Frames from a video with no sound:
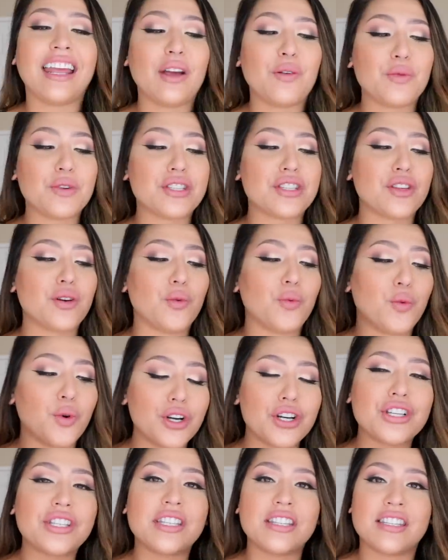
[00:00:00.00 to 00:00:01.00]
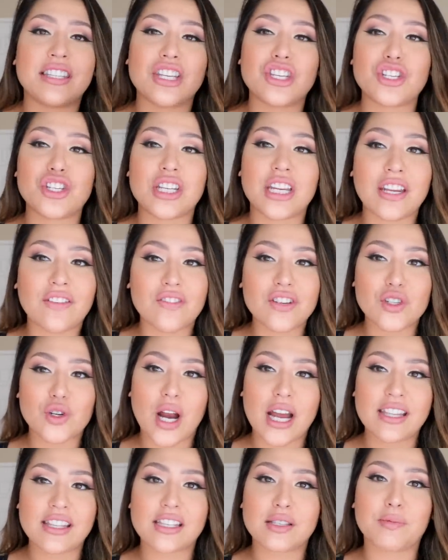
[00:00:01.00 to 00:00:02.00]
it was the worst decision to even
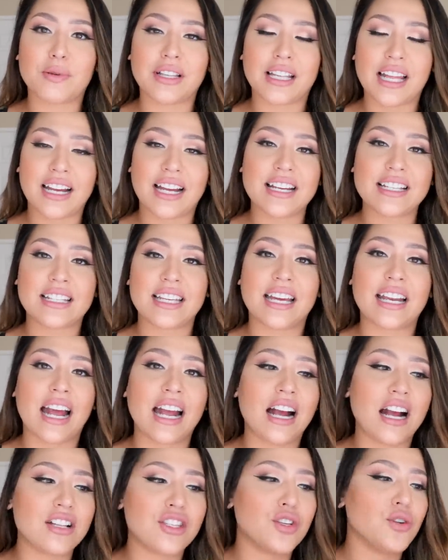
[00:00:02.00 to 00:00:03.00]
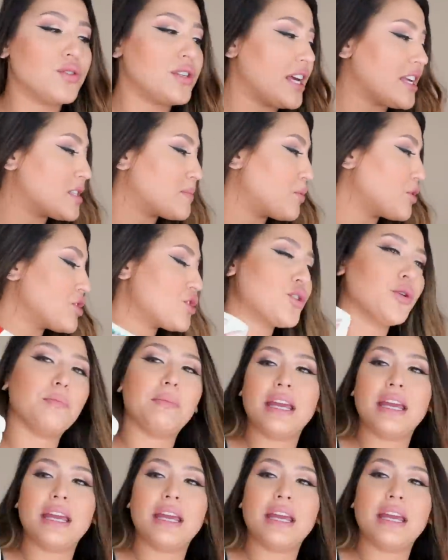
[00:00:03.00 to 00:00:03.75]
try this, but like I said, I got so desperate. So